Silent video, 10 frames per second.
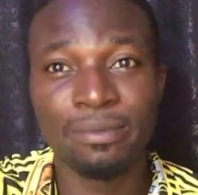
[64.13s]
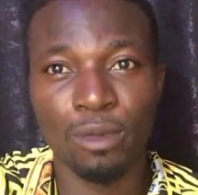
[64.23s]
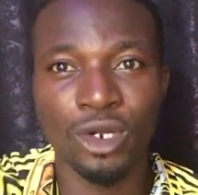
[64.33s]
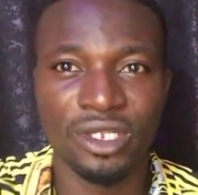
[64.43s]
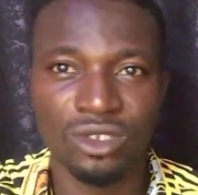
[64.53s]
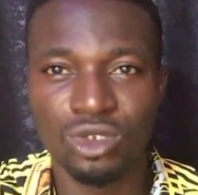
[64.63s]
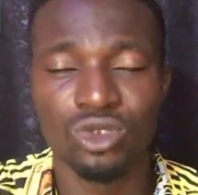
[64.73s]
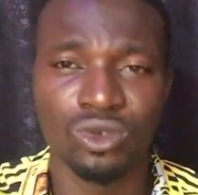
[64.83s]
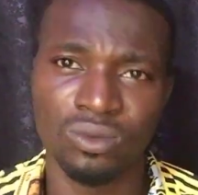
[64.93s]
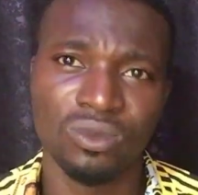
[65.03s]
money
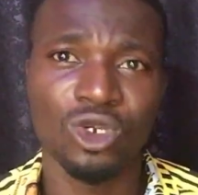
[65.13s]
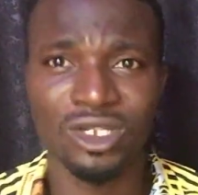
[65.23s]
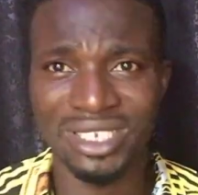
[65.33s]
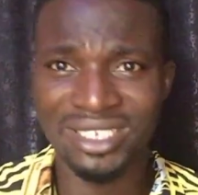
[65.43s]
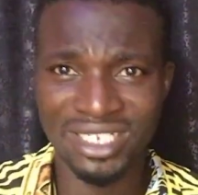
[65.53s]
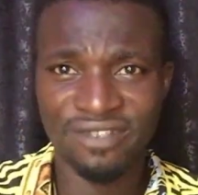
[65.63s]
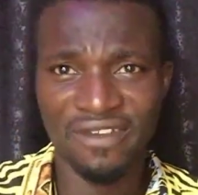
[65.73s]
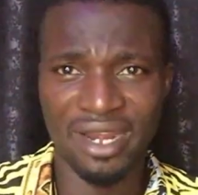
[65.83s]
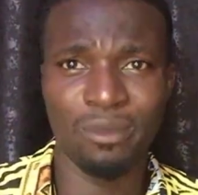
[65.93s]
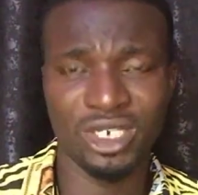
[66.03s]
to, because it is
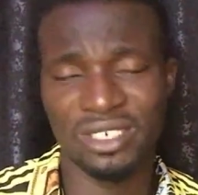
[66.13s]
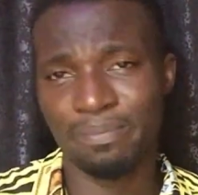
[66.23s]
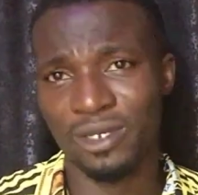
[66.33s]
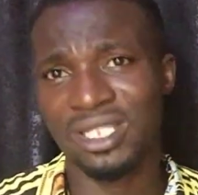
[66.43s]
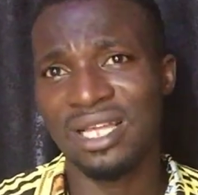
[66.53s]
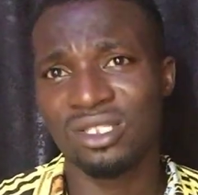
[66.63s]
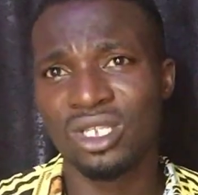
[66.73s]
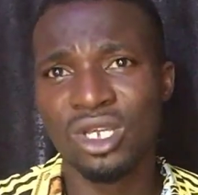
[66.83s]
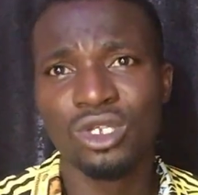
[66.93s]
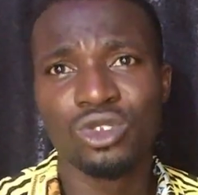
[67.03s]
very much important
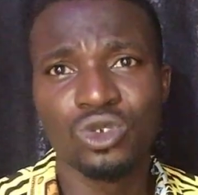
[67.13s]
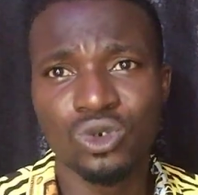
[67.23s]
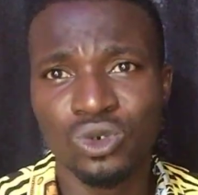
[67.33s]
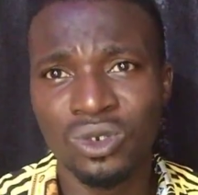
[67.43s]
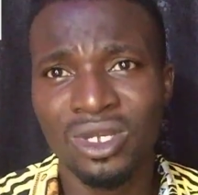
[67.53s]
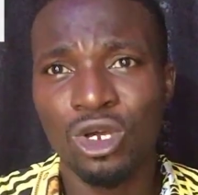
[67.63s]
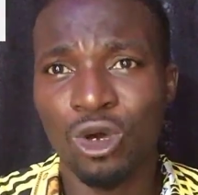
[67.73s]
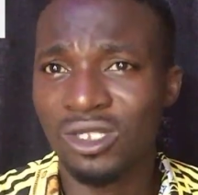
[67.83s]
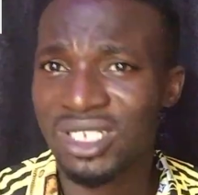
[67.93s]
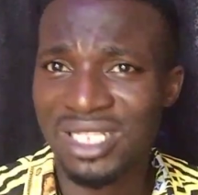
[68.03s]
to
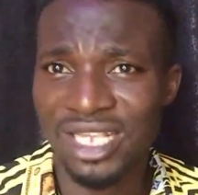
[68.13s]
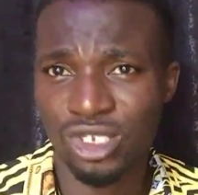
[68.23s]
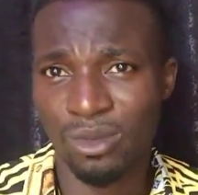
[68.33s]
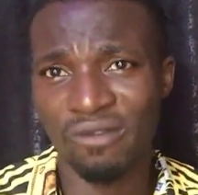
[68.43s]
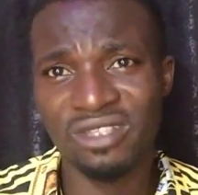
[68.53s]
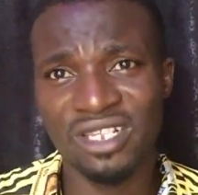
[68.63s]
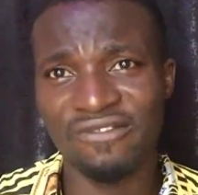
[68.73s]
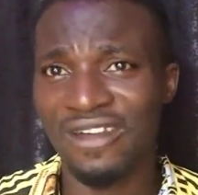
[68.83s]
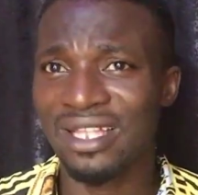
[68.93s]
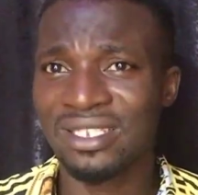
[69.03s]
consider some of these
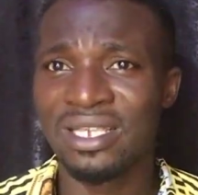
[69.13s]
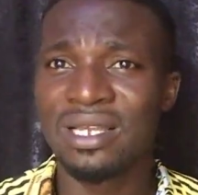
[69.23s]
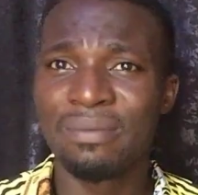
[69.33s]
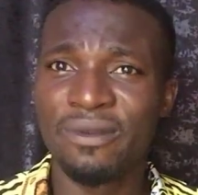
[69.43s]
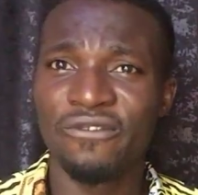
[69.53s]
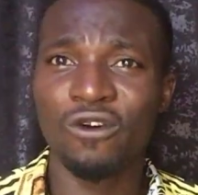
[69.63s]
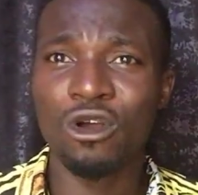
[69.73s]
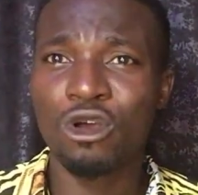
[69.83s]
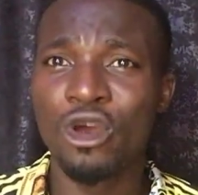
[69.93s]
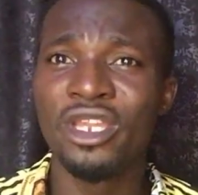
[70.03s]
facts before
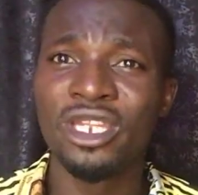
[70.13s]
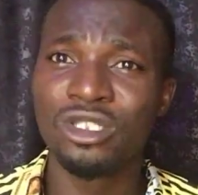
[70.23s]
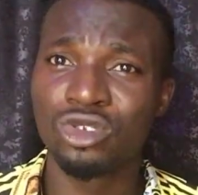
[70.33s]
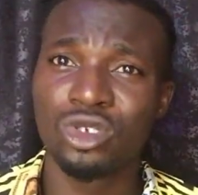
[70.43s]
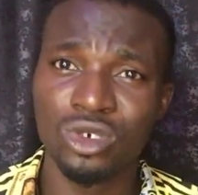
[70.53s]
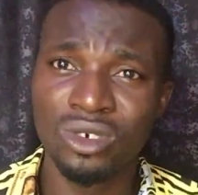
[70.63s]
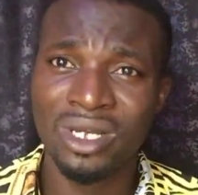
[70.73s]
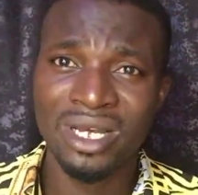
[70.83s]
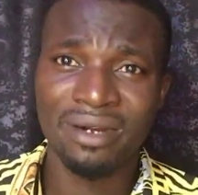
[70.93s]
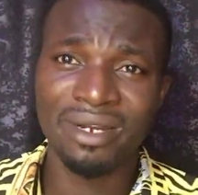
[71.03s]
going into
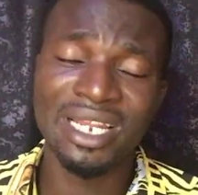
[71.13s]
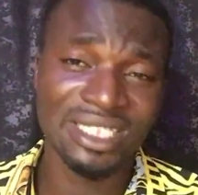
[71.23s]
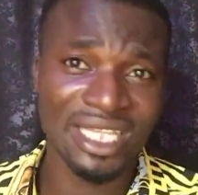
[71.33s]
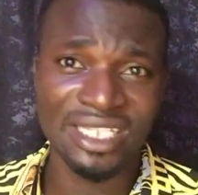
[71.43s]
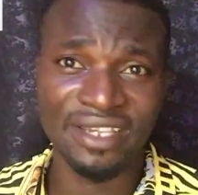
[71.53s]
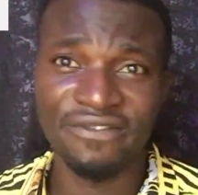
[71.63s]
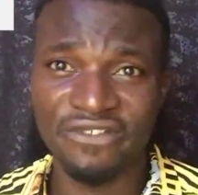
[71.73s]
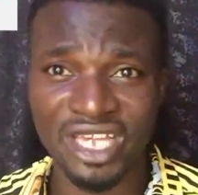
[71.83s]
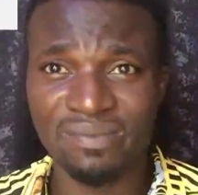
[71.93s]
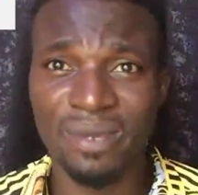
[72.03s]
real estate
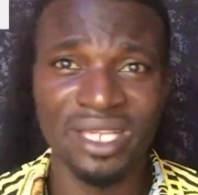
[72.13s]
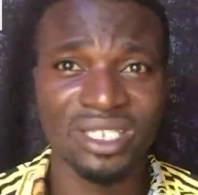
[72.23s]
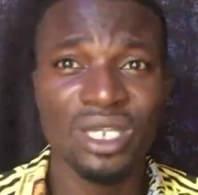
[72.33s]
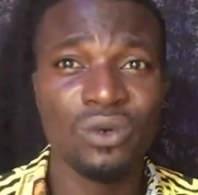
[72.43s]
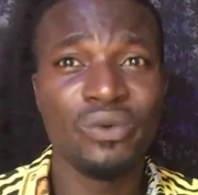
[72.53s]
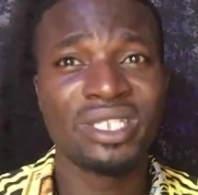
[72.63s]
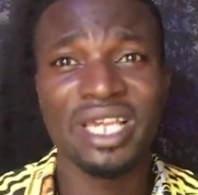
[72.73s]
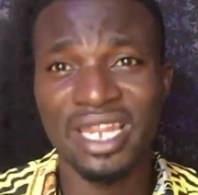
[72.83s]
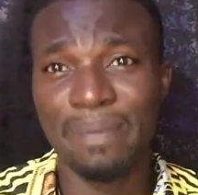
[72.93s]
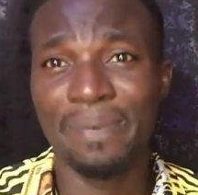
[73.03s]
investment with
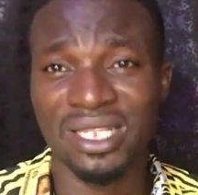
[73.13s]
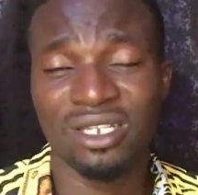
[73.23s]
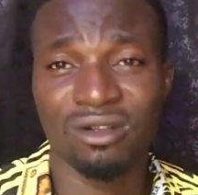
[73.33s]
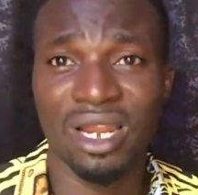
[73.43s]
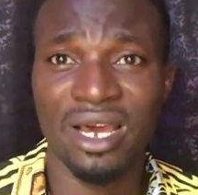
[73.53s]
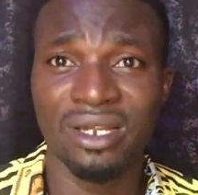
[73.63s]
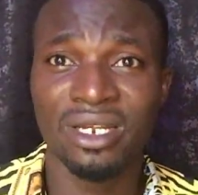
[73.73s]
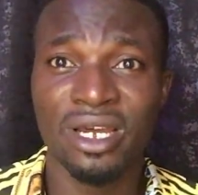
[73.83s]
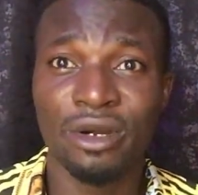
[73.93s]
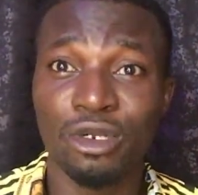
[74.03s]
any particular
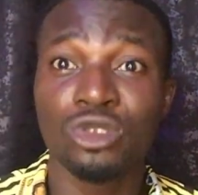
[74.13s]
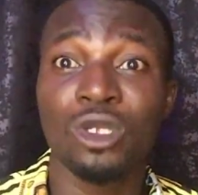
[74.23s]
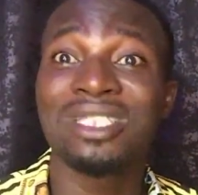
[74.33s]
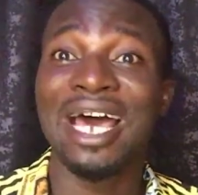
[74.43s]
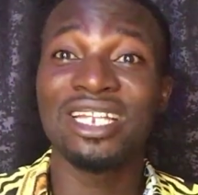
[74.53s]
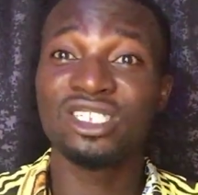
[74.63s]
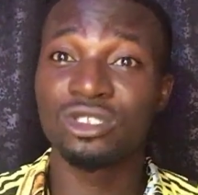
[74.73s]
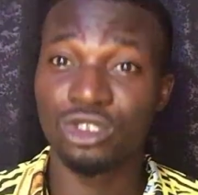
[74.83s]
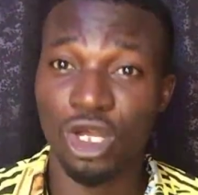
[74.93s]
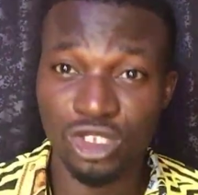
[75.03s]
realtor that is
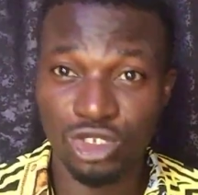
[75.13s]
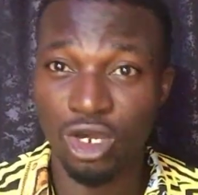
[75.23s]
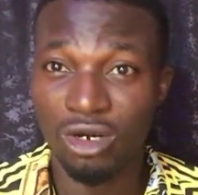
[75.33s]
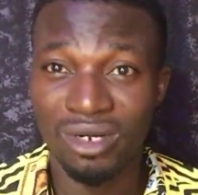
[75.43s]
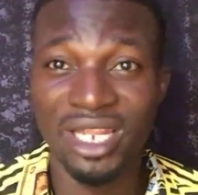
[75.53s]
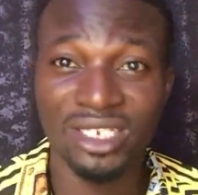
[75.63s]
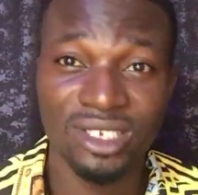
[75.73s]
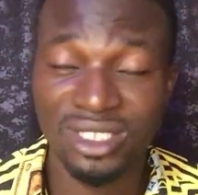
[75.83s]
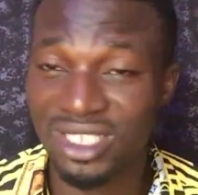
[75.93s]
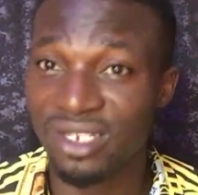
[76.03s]
not your
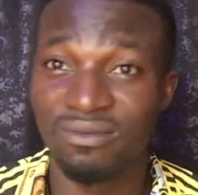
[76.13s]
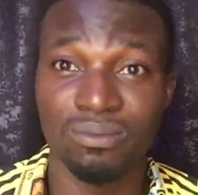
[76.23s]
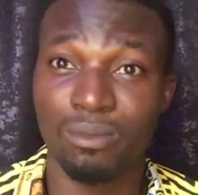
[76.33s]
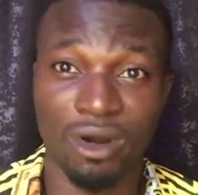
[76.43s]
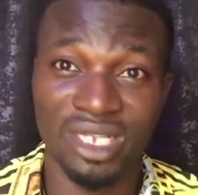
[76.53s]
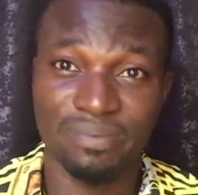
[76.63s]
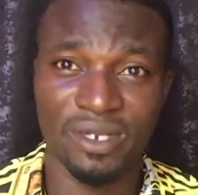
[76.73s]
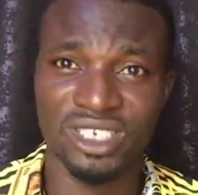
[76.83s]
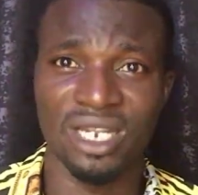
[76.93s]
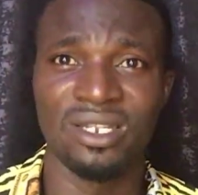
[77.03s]
relative, more
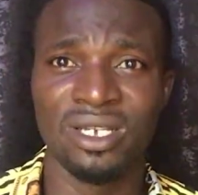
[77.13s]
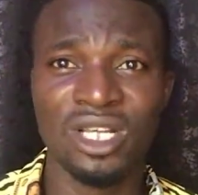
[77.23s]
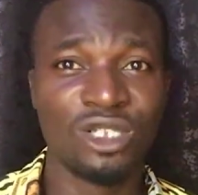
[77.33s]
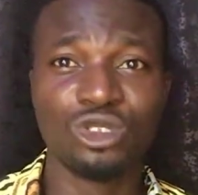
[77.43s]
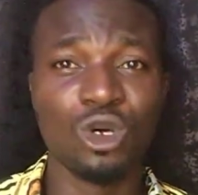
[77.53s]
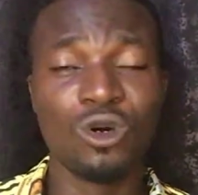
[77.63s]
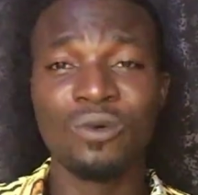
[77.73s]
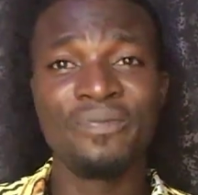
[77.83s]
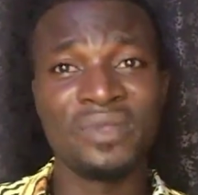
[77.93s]
especially, though